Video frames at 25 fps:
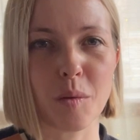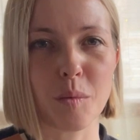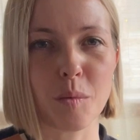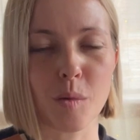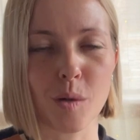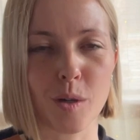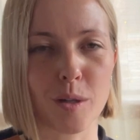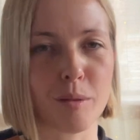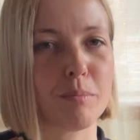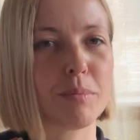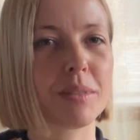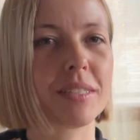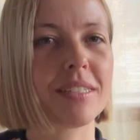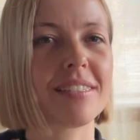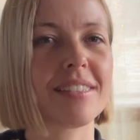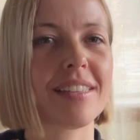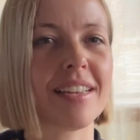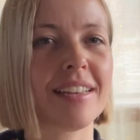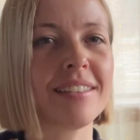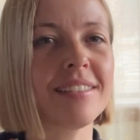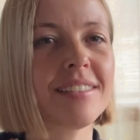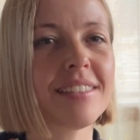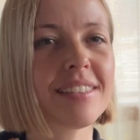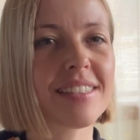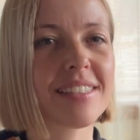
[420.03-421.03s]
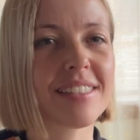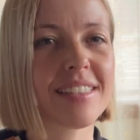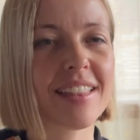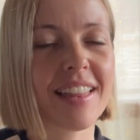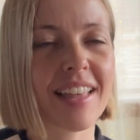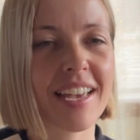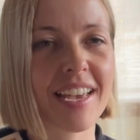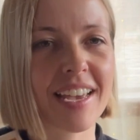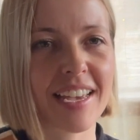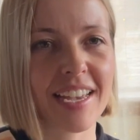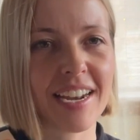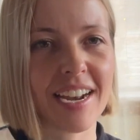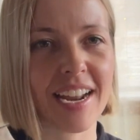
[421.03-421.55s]
warped sense
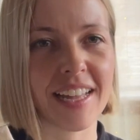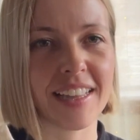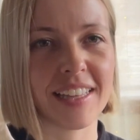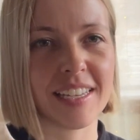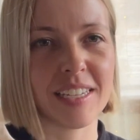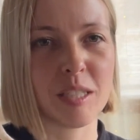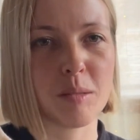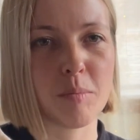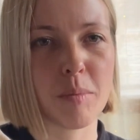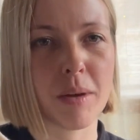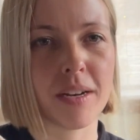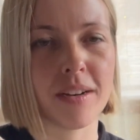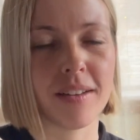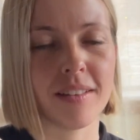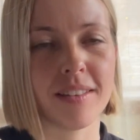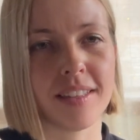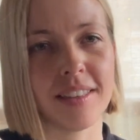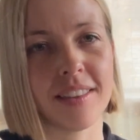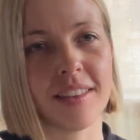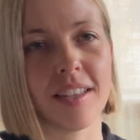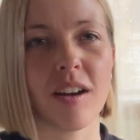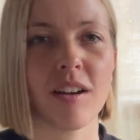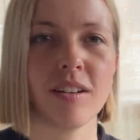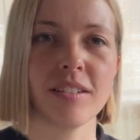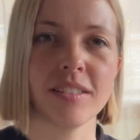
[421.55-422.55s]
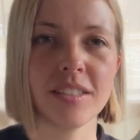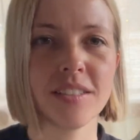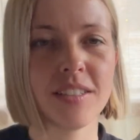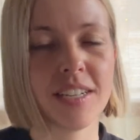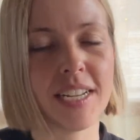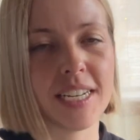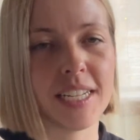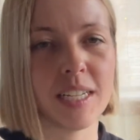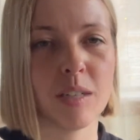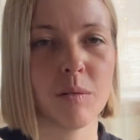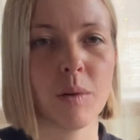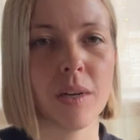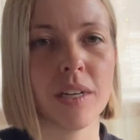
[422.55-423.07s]
that I liked better than the
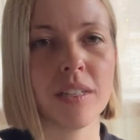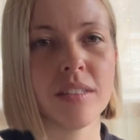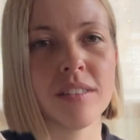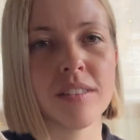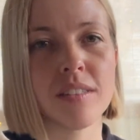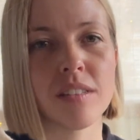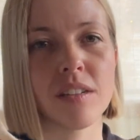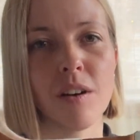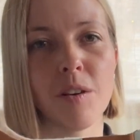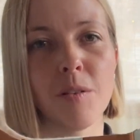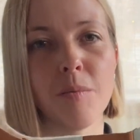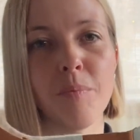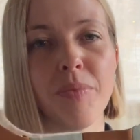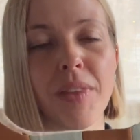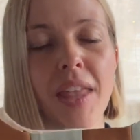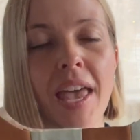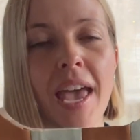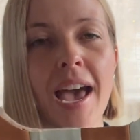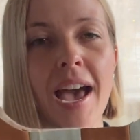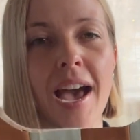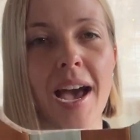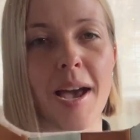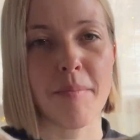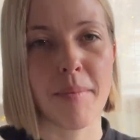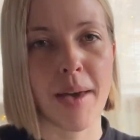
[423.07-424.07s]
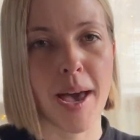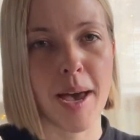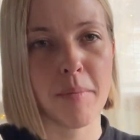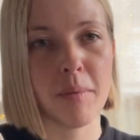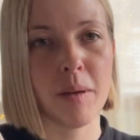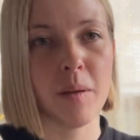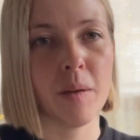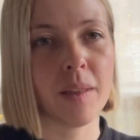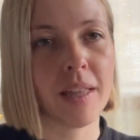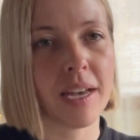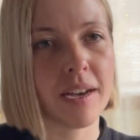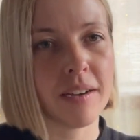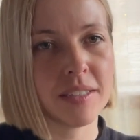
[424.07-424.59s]
alternating one. So I'm happy
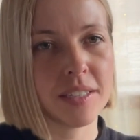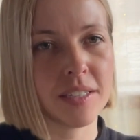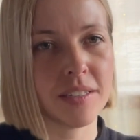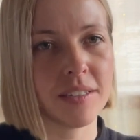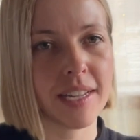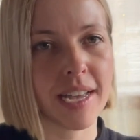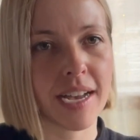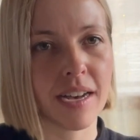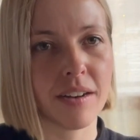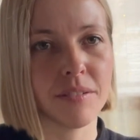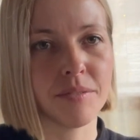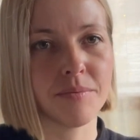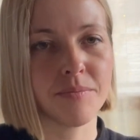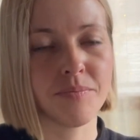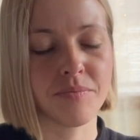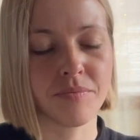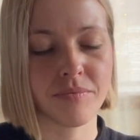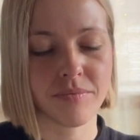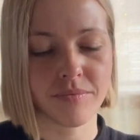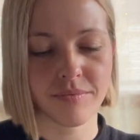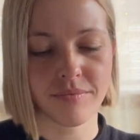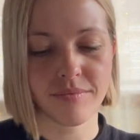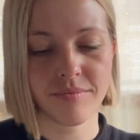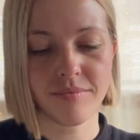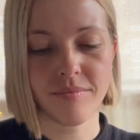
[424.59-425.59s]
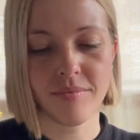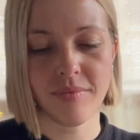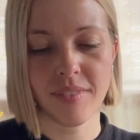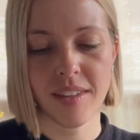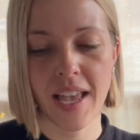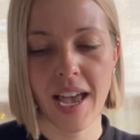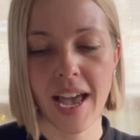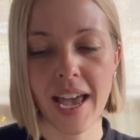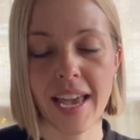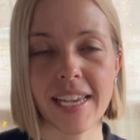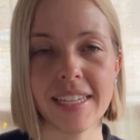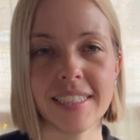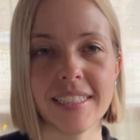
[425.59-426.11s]
with how it turned out.
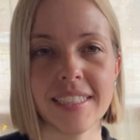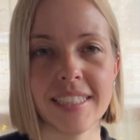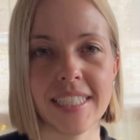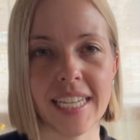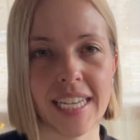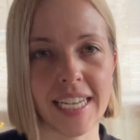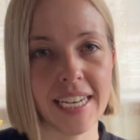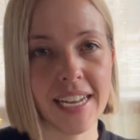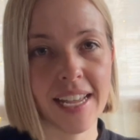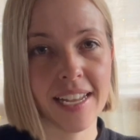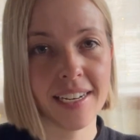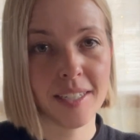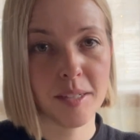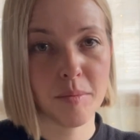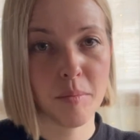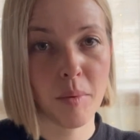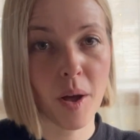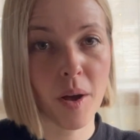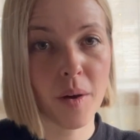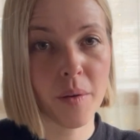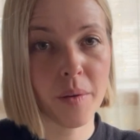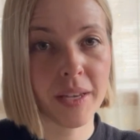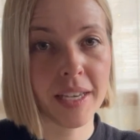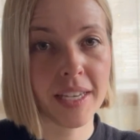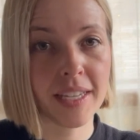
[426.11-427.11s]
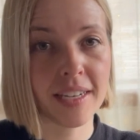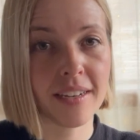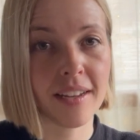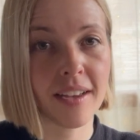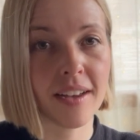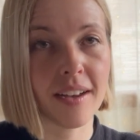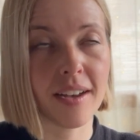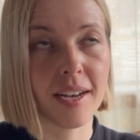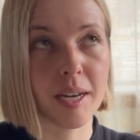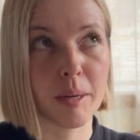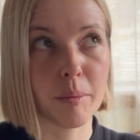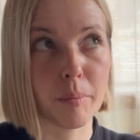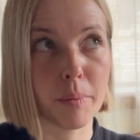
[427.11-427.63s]
I did end up going
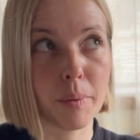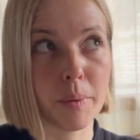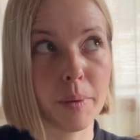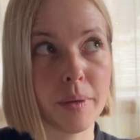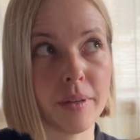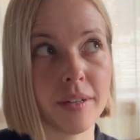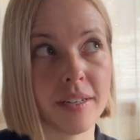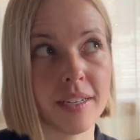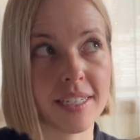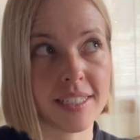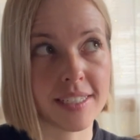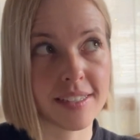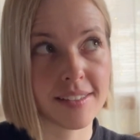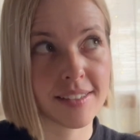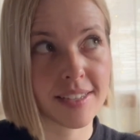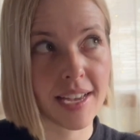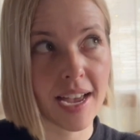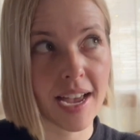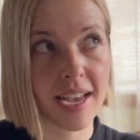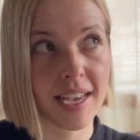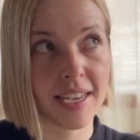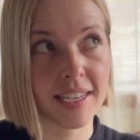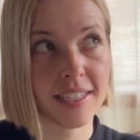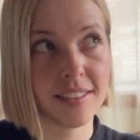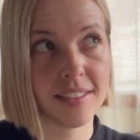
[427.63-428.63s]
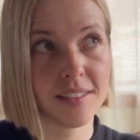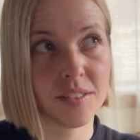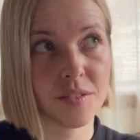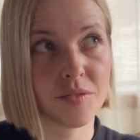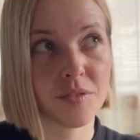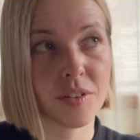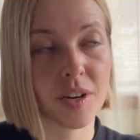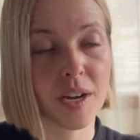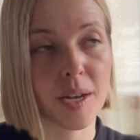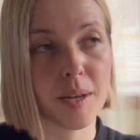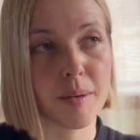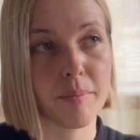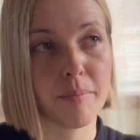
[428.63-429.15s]
up a size
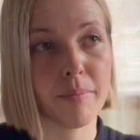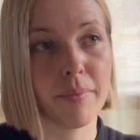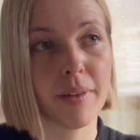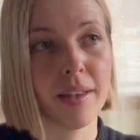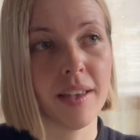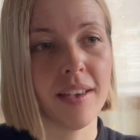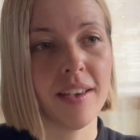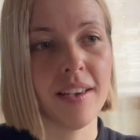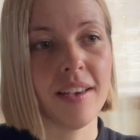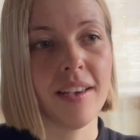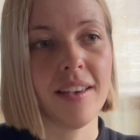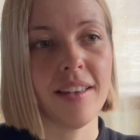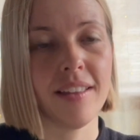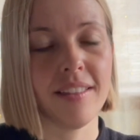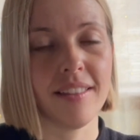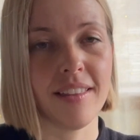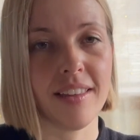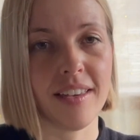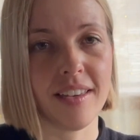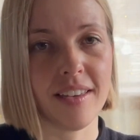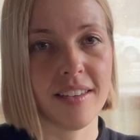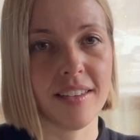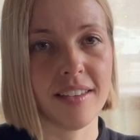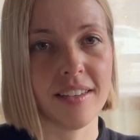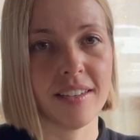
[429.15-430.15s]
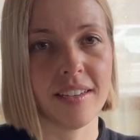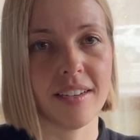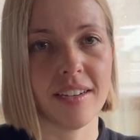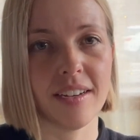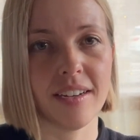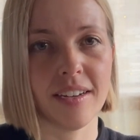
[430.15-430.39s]
from the